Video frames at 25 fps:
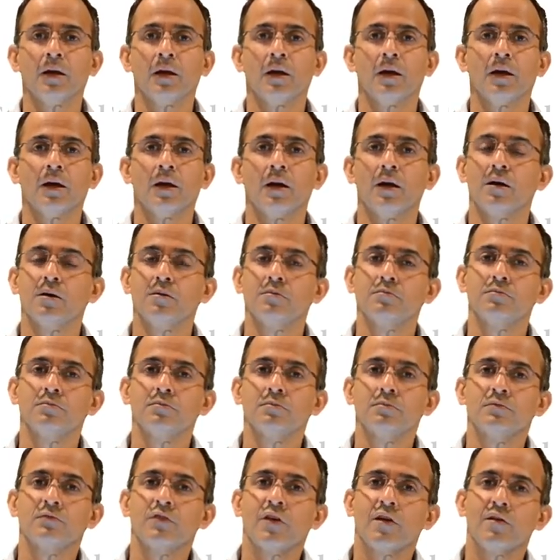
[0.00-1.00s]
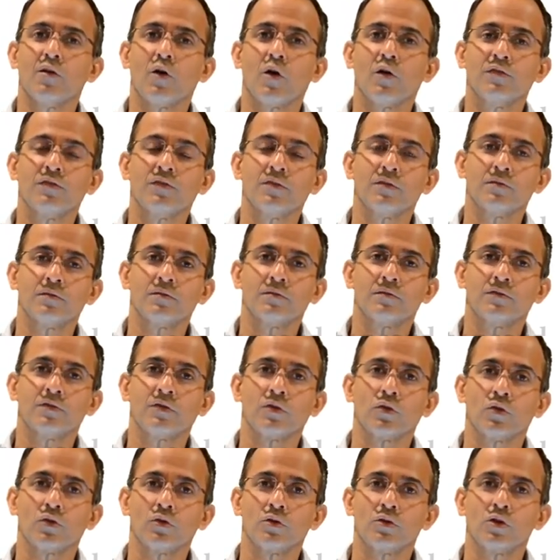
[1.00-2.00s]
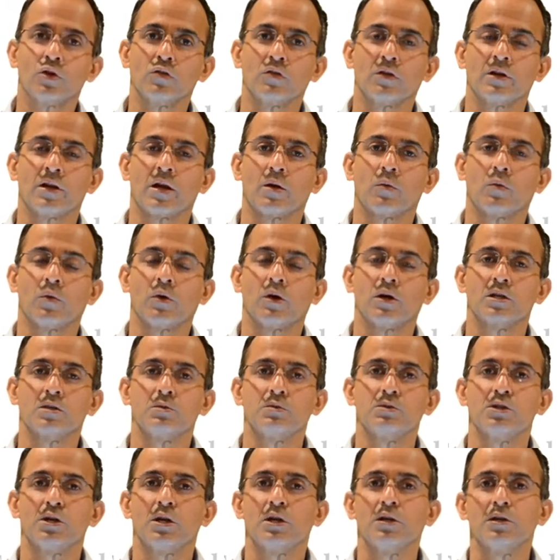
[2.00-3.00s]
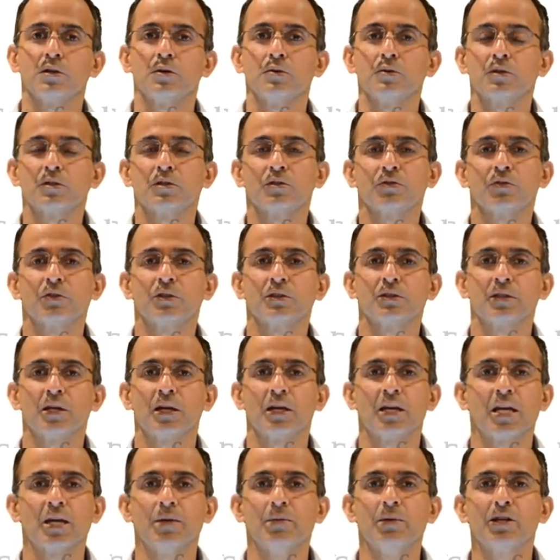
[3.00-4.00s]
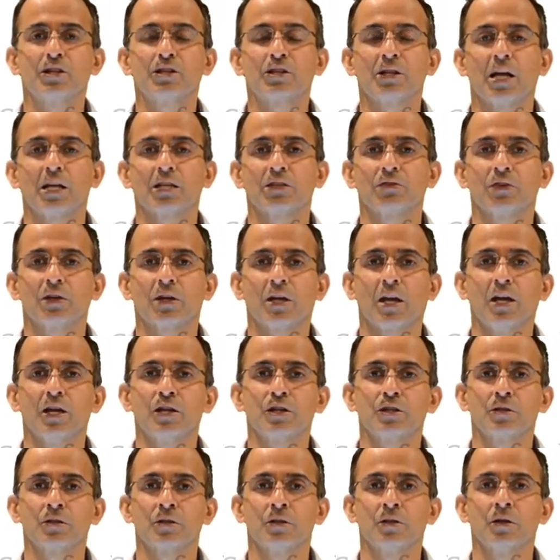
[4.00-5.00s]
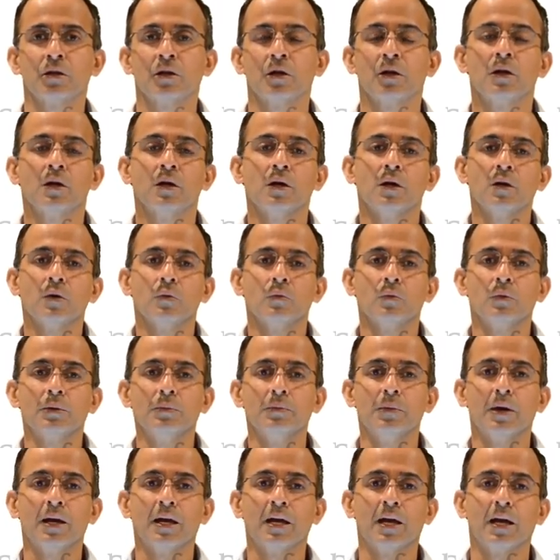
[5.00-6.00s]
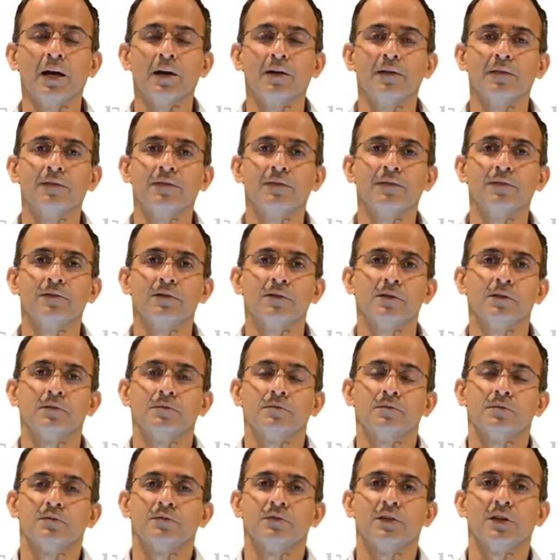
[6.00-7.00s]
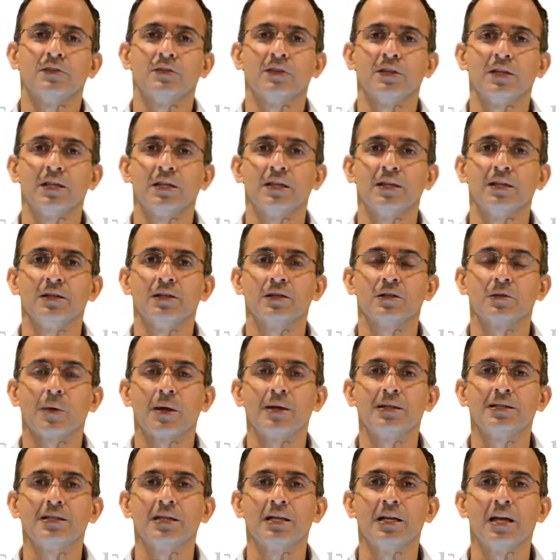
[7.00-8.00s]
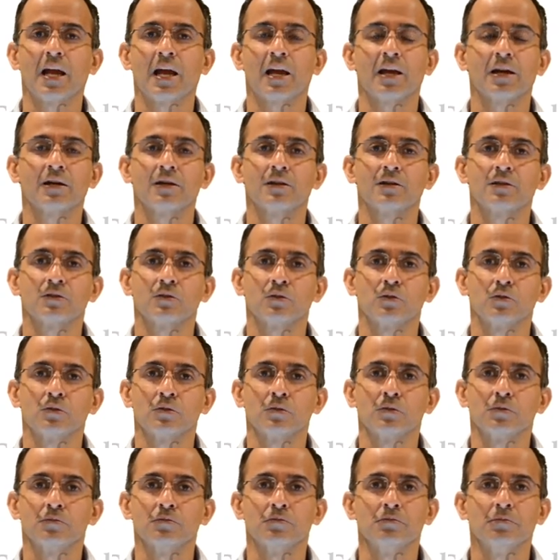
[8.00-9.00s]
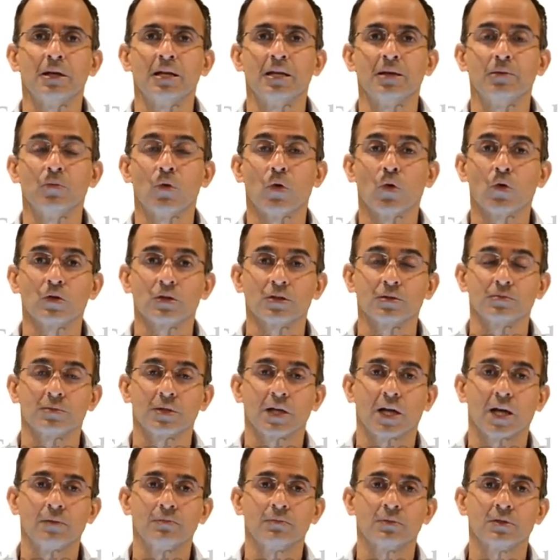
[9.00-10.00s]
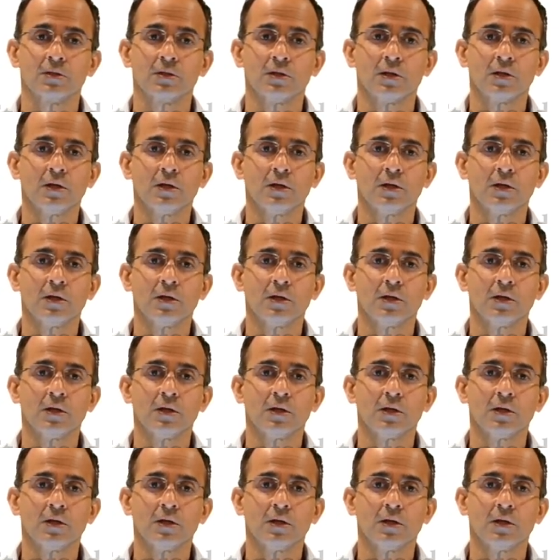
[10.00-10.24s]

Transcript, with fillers: Um, very often for neural networks which are used for, say, image classification, we may have fifteen, twenty layers or many more sometimes.